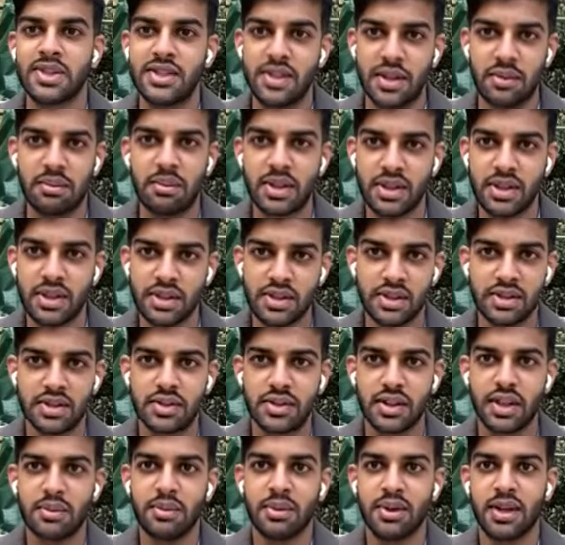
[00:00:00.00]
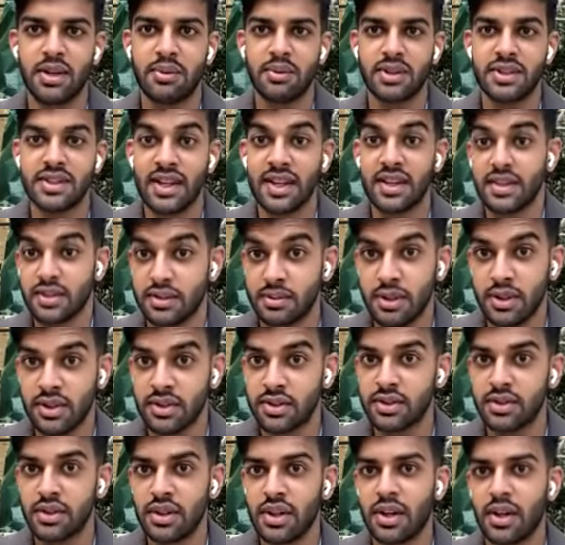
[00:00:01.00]
STEM major, so I'm a science
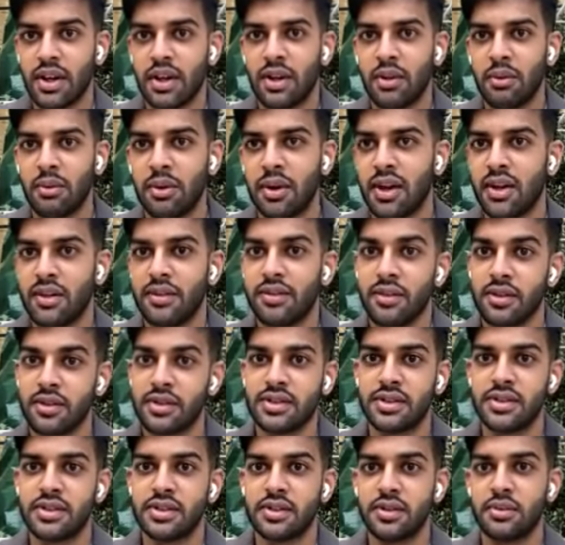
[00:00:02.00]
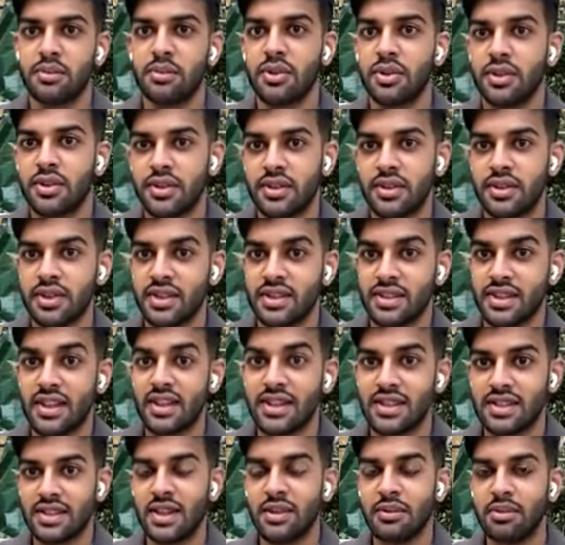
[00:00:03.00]
major. So what I focus is on more the
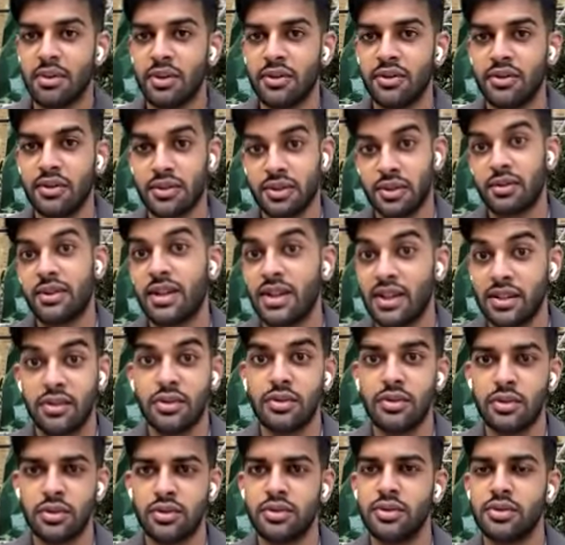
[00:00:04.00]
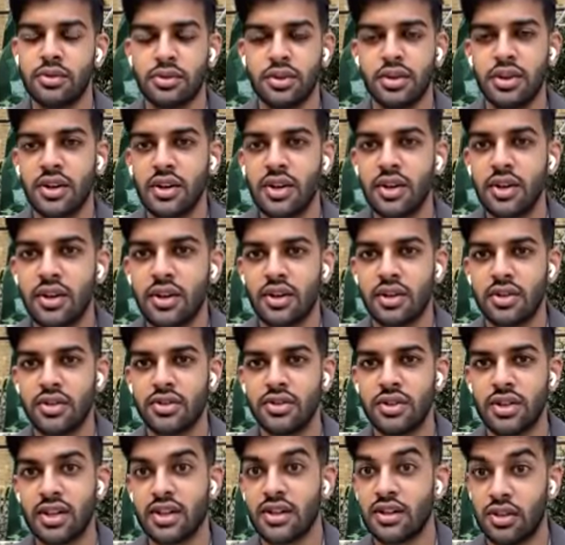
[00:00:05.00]
science side. But for someone like you
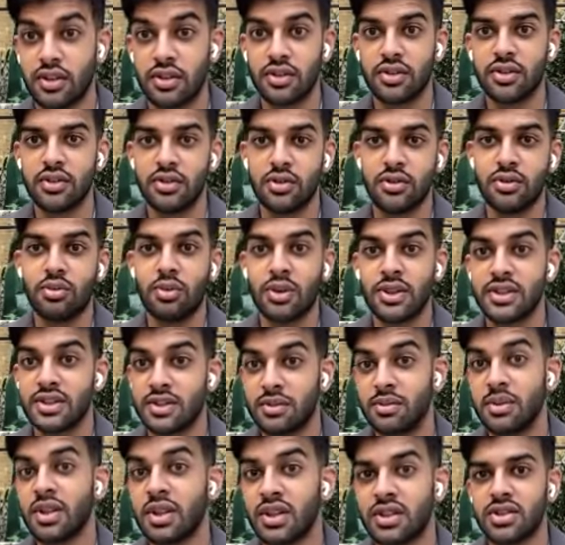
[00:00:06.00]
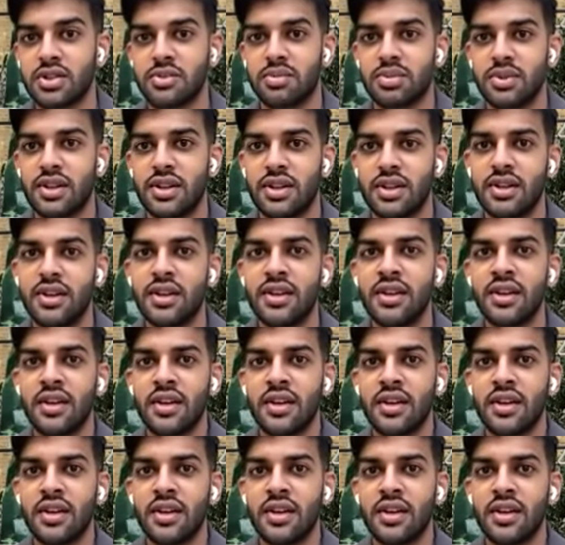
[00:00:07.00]
who wants to be an entrepreneur,